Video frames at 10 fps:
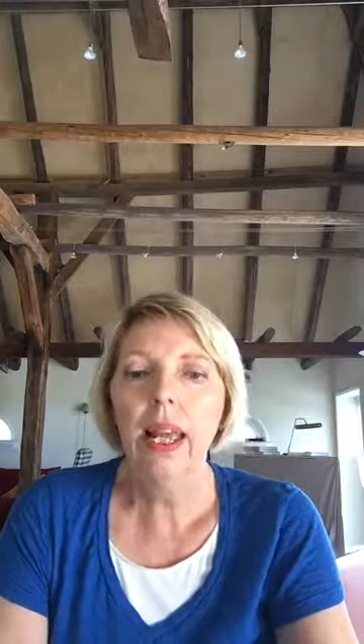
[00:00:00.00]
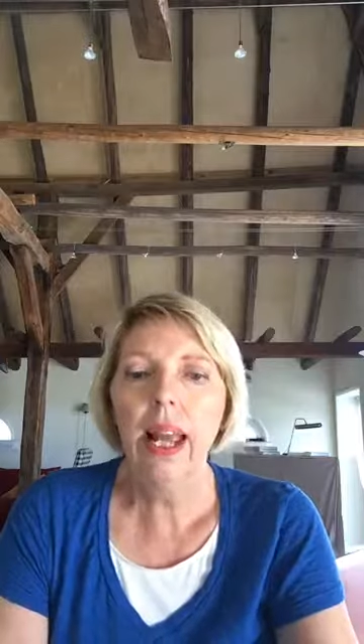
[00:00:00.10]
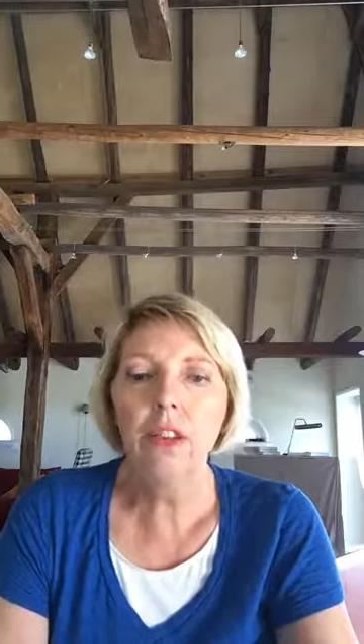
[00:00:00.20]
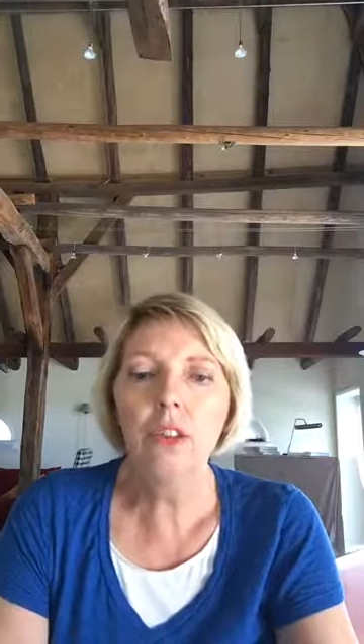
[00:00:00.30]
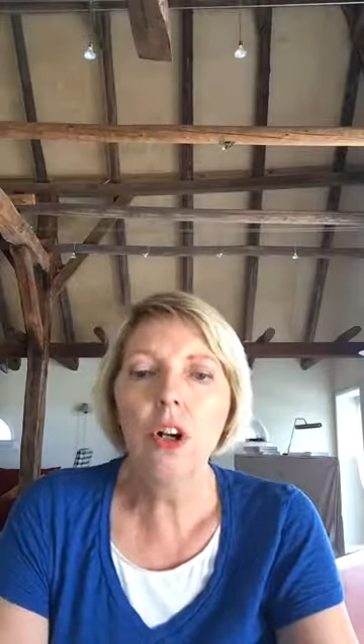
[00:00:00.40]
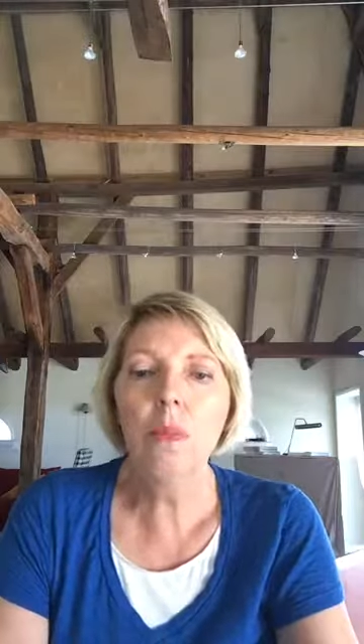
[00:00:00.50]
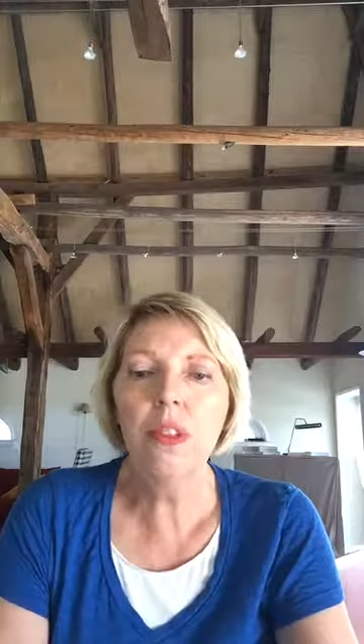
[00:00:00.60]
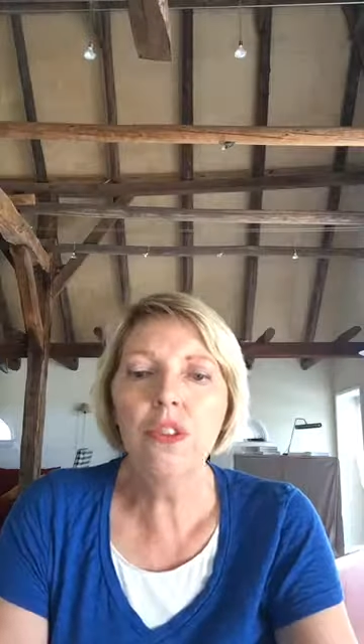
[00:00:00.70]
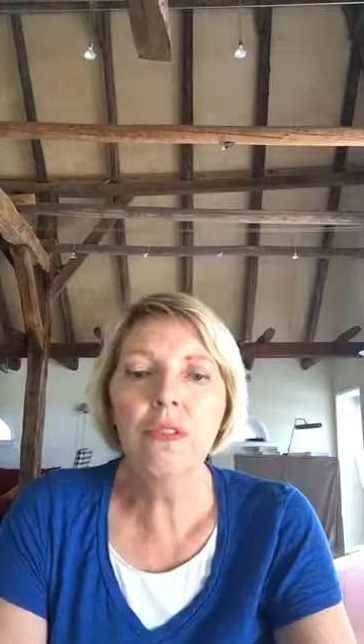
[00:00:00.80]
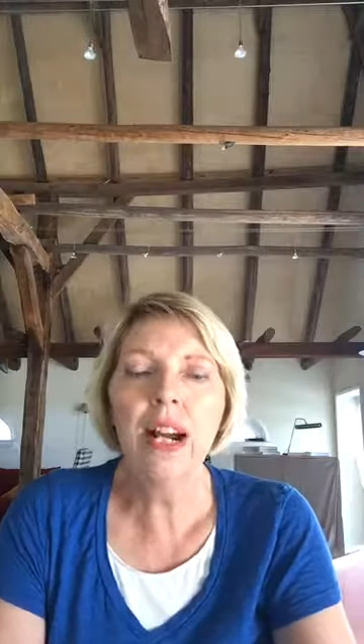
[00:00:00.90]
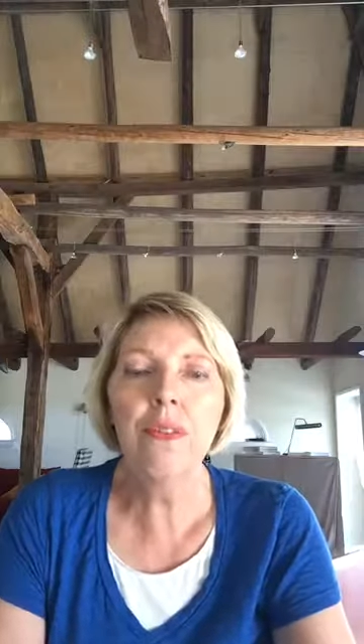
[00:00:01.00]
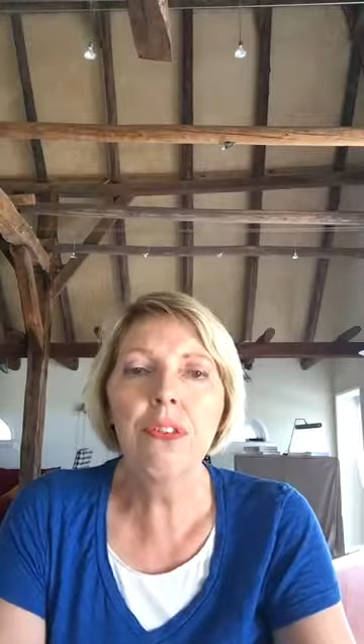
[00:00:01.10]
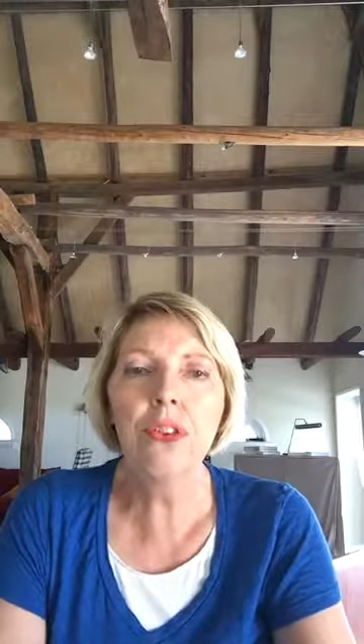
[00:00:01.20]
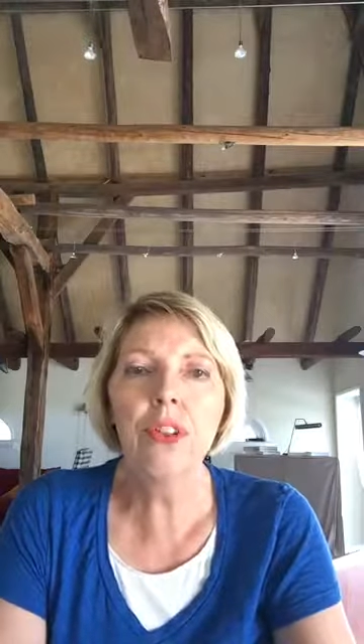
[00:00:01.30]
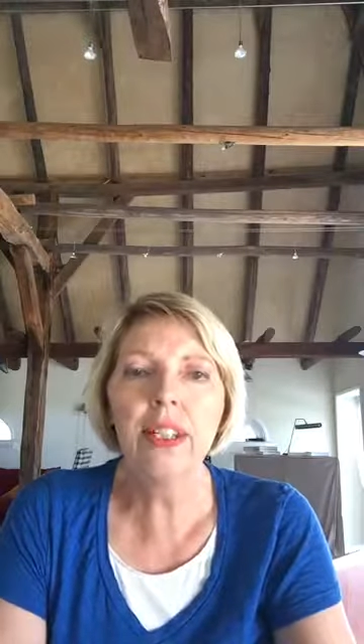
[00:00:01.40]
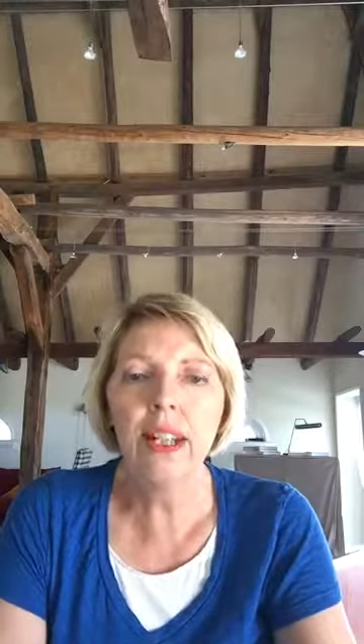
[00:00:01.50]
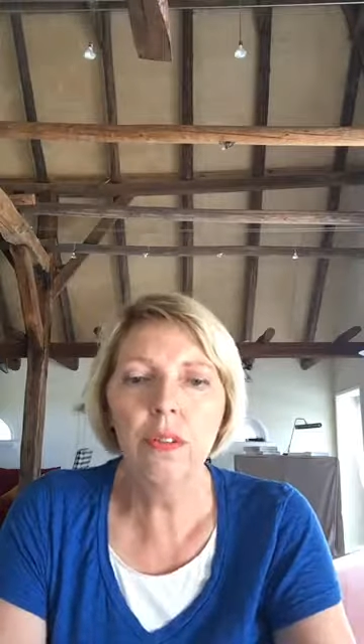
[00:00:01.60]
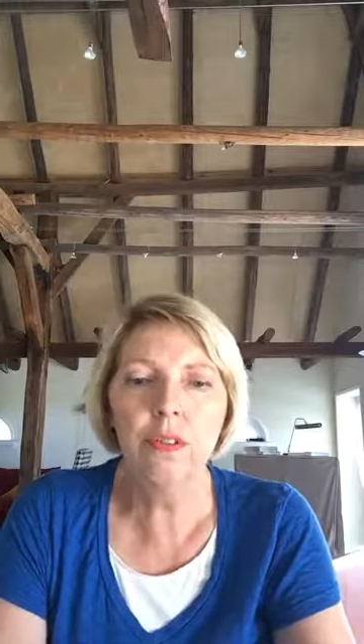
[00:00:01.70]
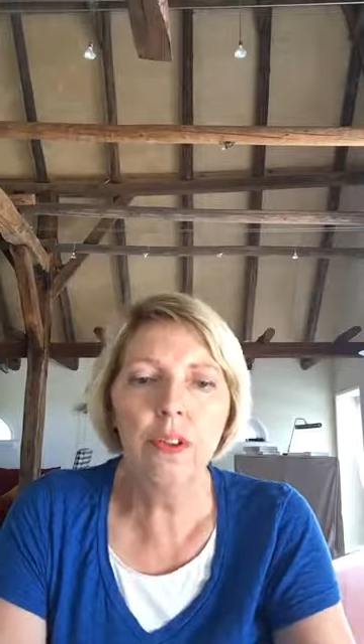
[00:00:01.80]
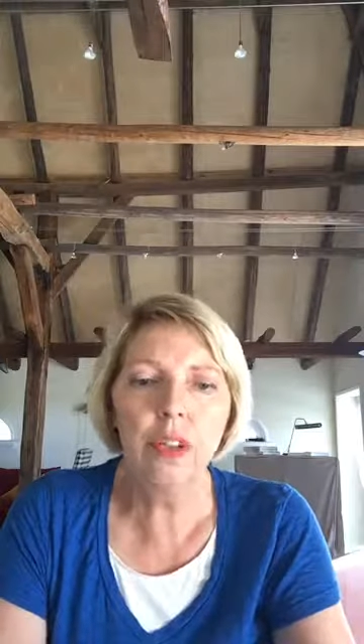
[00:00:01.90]
And Romans 5:13
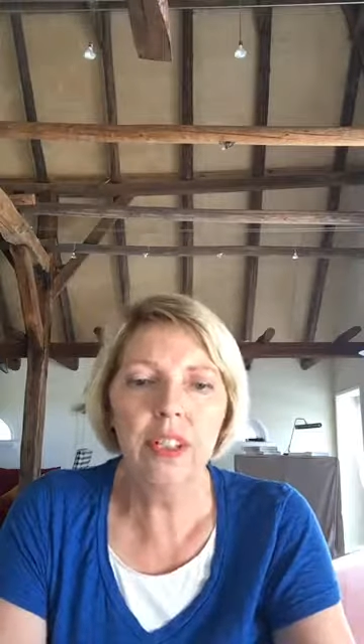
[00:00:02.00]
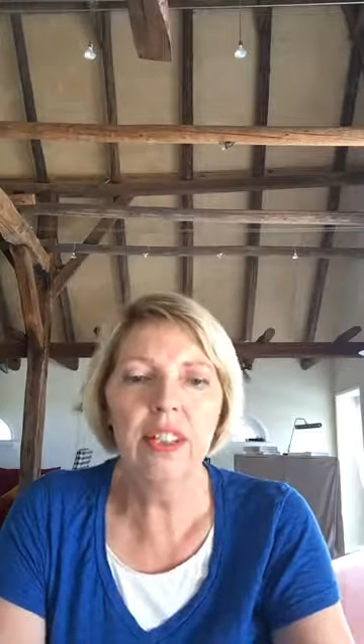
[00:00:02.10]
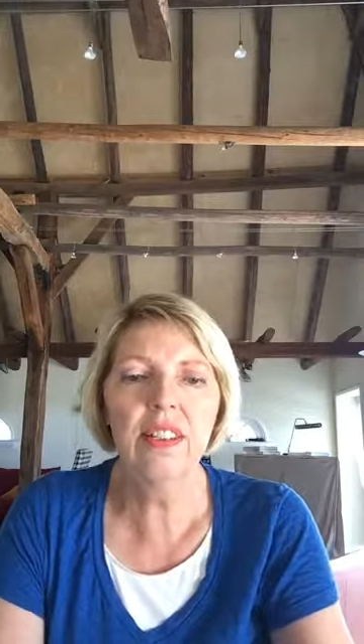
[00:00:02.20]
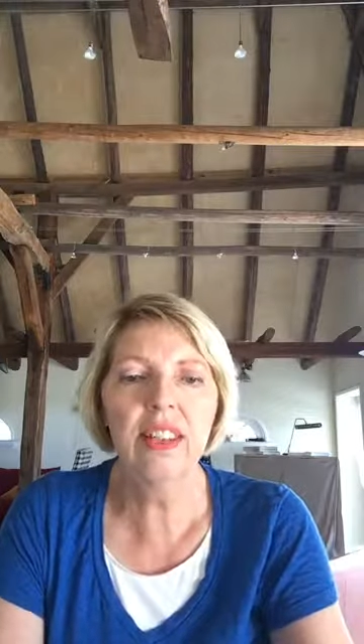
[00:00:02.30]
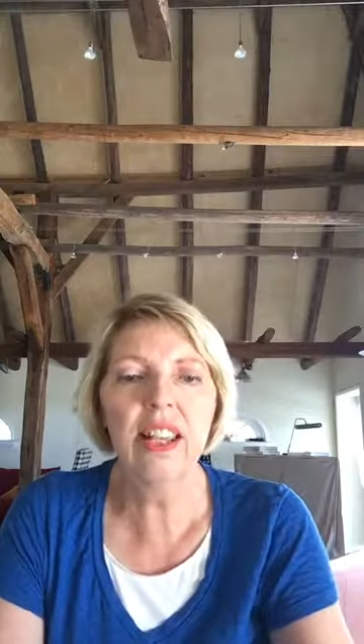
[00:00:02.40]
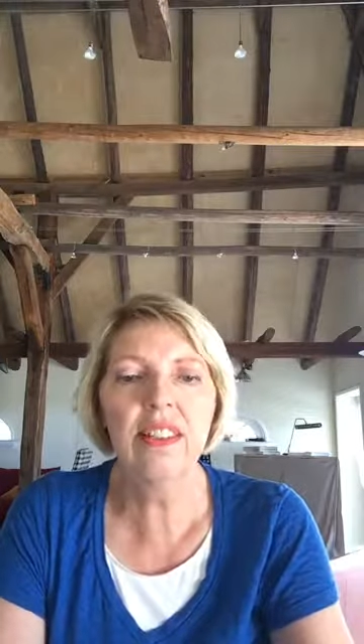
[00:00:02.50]
and 14 says,